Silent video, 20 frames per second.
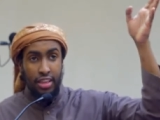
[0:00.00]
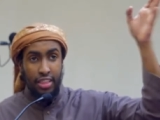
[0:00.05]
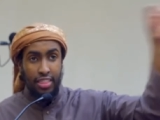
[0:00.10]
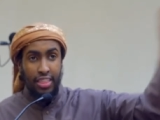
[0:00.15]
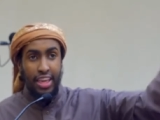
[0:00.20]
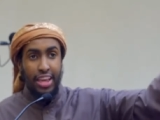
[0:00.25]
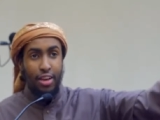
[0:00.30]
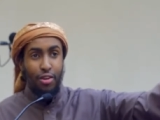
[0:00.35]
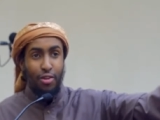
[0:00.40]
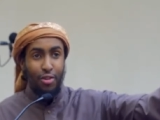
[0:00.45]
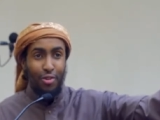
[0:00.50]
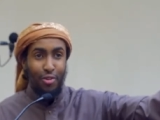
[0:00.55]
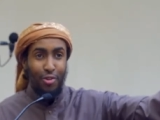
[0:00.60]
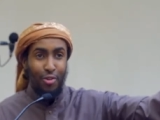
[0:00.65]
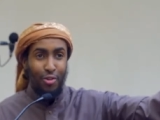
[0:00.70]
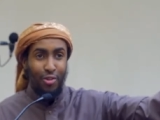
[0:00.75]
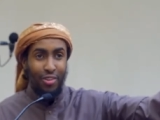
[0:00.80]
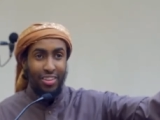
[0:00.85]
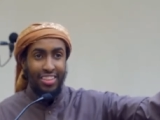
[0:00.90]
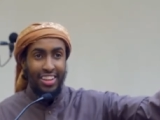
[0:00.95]
They got
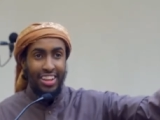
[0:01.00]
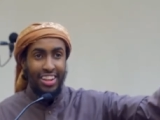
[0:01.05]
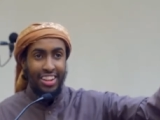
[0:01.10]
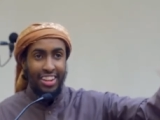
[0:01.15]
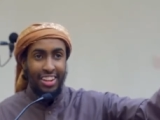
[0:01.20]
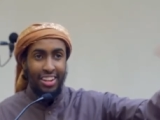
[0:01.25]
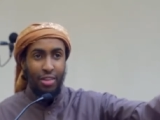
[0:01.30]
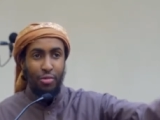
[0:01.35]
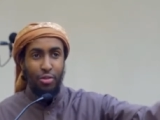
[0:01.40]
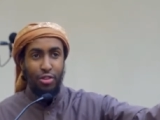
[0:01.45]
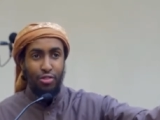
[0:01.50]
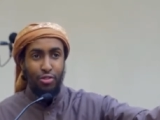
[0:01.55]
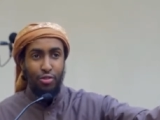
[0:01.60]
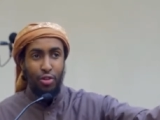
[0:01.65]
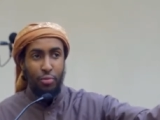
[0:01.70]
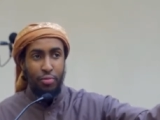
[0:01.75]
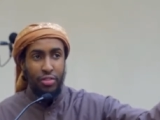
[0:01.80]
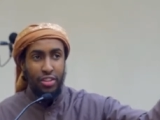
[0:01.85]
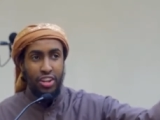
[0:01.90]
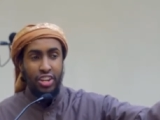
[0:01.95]
caught and they were
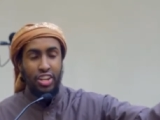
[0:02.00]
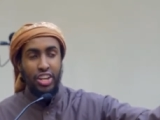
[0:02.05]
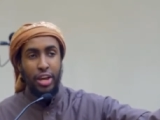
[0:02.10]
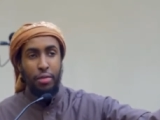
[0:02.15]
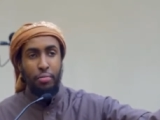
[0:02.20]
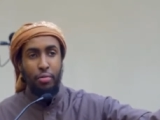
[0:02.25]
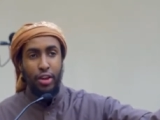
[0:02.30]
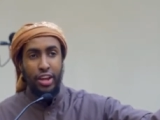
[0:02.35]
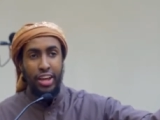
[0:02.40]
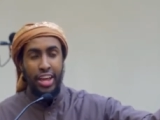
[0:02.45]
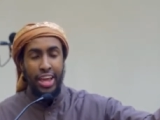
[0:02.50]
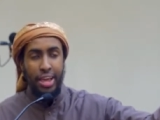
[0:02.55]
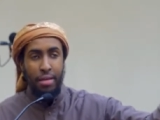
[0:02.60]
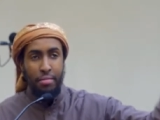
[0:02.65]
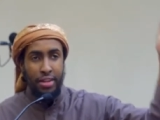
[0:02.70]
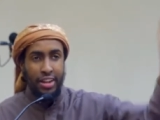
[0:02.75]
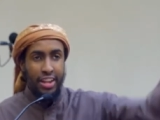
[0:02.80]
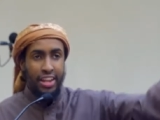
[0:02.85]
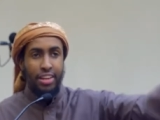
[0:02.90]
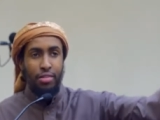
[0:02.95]
stopped and a checkpoint
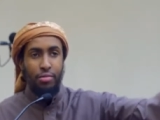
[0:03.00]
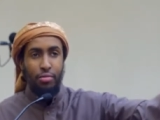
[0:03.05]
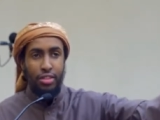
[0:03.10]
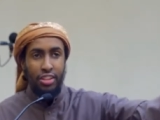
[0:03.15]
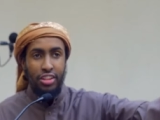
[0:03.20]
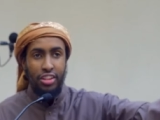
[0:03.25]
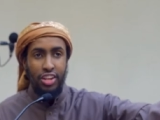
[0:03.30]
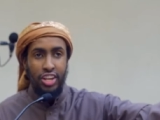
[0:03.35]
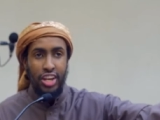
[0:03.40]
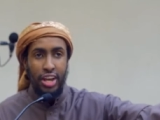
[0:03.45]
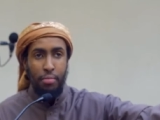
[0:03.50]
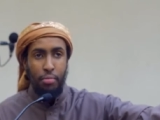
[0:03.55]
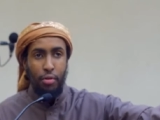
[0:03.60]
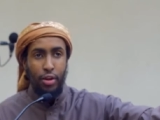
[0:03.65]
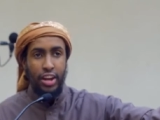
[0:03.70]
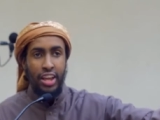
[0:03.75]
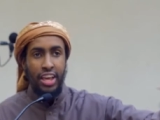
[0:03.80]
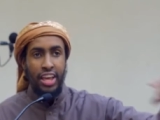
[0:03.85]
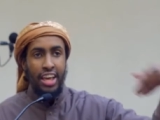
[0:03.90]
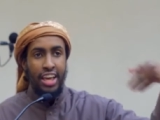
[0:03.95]
came and then within the
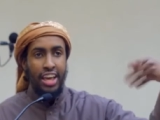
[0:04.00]
checkpoint